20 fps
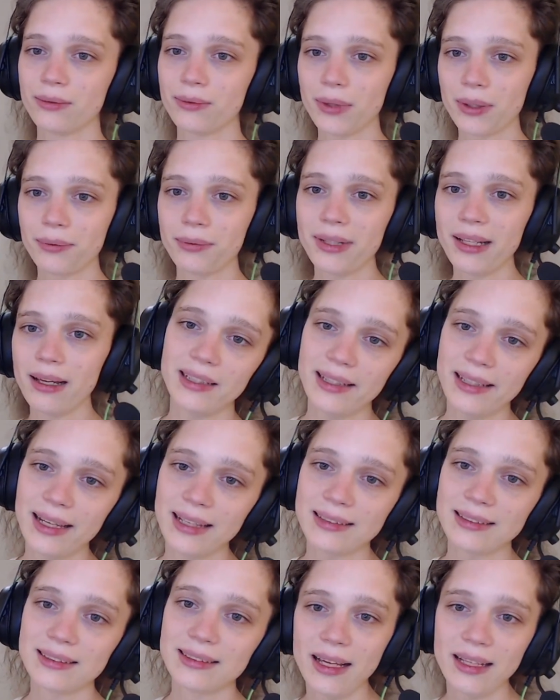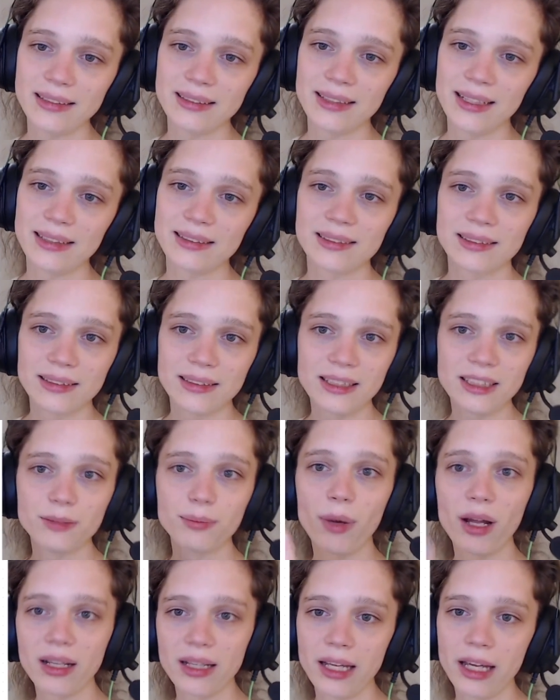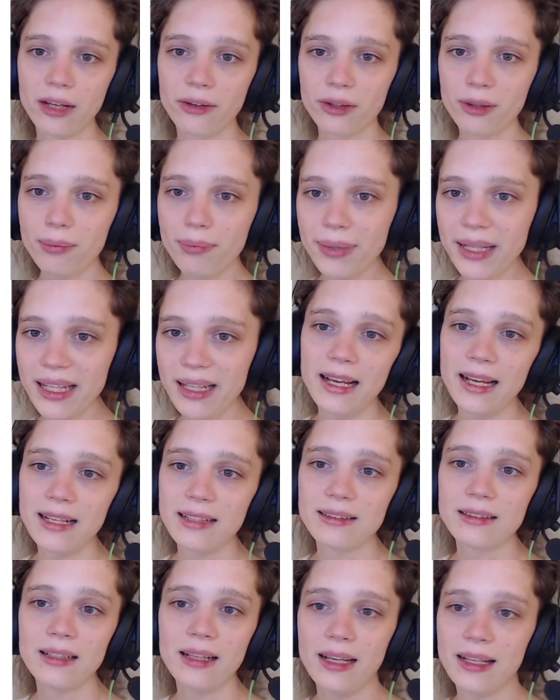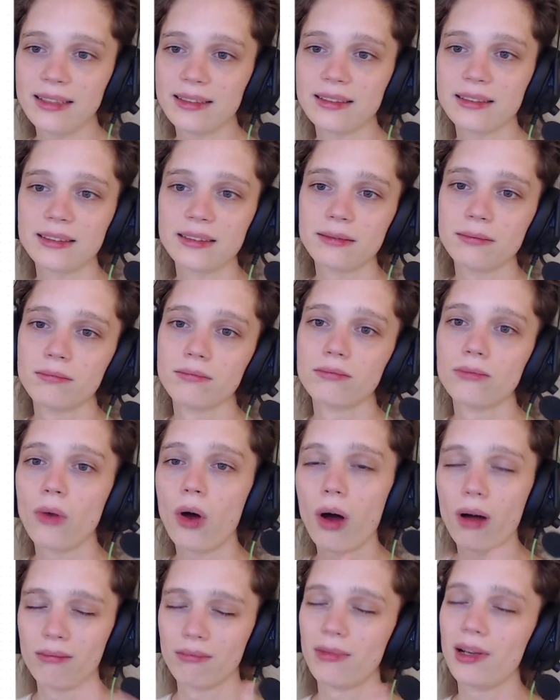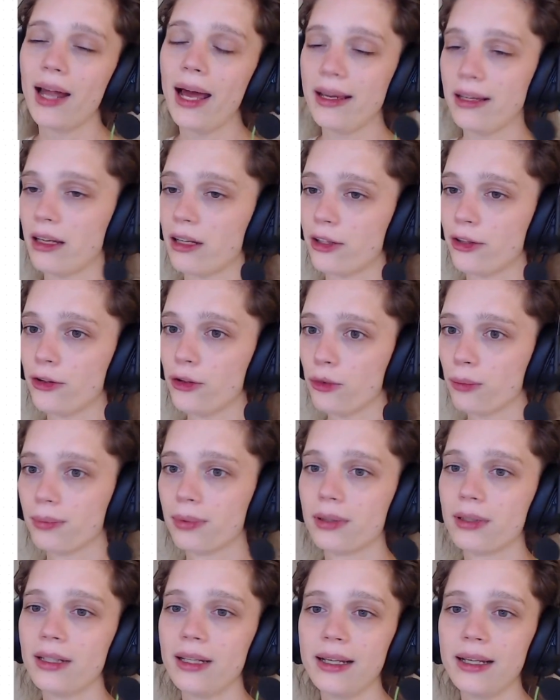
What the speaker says: what we get is that this polyhedron P, it is like a cube.